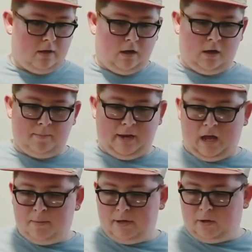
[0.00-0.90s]
Now I'm
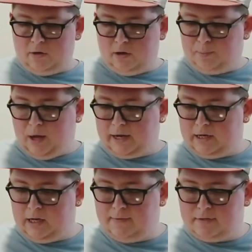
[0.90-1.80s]
going to go to pocket
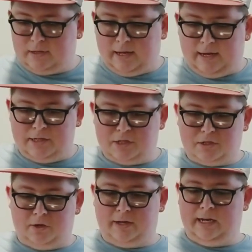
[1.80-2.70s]
knives, and I just
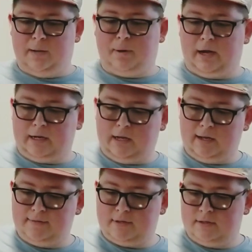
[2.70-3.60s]
started getting into pocket
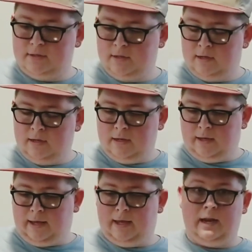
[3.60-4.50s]
knives,
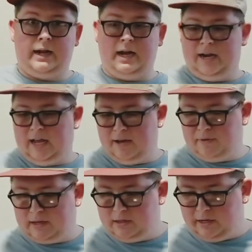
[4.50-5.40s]
and I kind of have
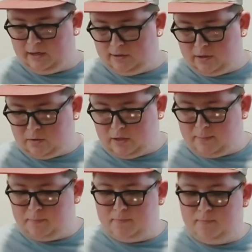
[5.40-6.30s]
like a
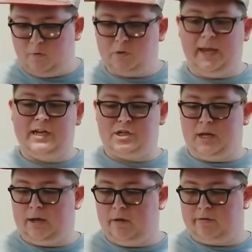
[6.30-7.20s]
little rotation
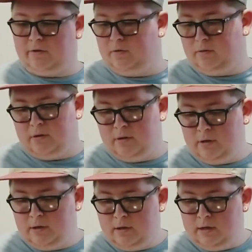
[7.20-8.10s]
I go through.
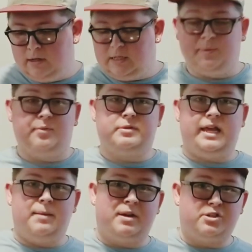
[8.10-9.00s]
Some of them
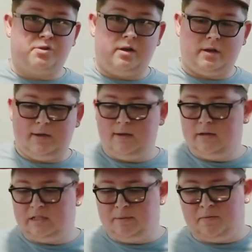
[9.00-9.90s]
stay in my truck.
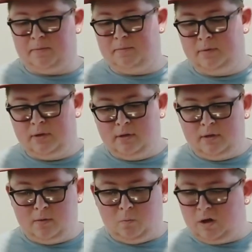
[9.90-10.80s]
One
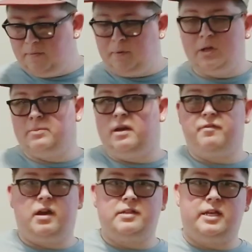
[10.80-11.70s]
of them goes in my
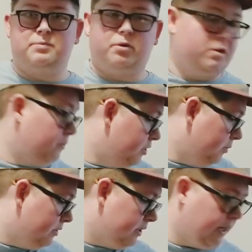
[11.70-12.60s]
fiance's purse when she
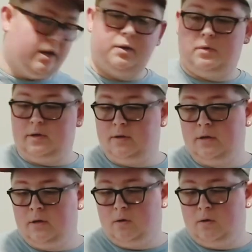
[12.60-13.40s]
wants to carry one,